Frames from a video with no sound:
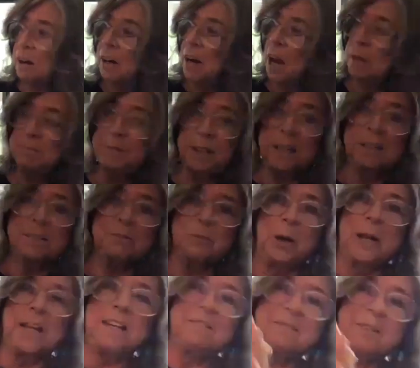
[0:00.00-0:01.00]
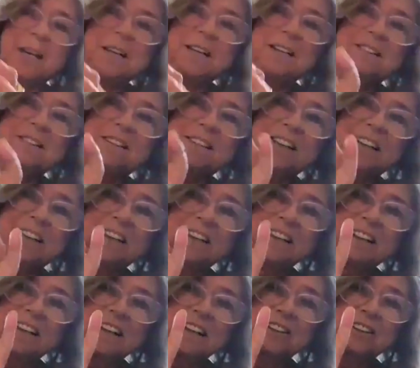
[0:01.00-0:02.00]
are. Right.
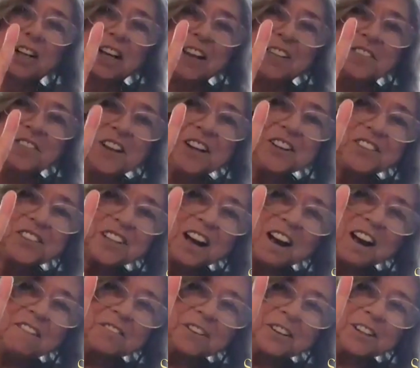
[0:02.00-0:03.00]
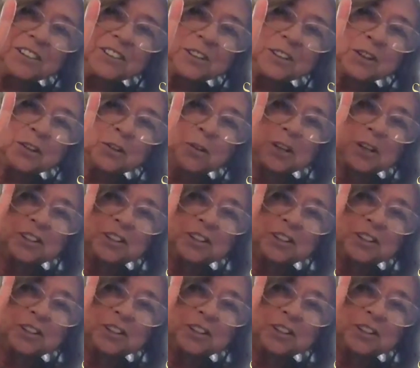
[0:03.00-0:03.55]
Look at this cover. It's gorgeous.